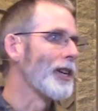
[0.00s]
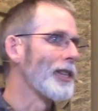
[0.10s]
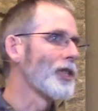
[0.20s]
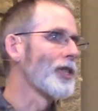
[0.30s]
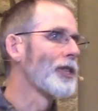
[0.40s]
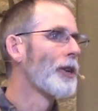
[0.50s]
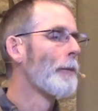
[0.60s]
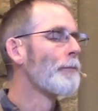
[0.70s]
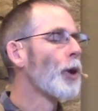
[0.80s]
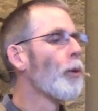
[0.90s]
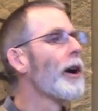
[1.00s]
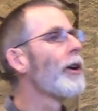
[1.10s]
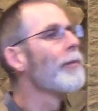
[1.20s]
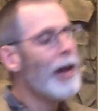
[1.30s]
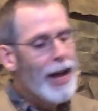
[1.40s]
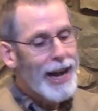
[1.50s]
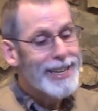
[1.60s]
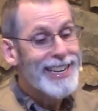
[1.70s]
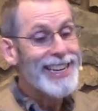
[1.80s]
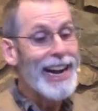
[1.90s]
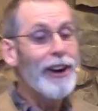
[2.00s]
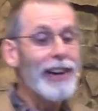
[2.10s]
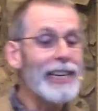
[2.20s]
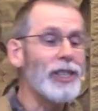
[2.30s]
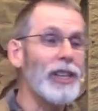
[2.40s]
us? Well, a denarius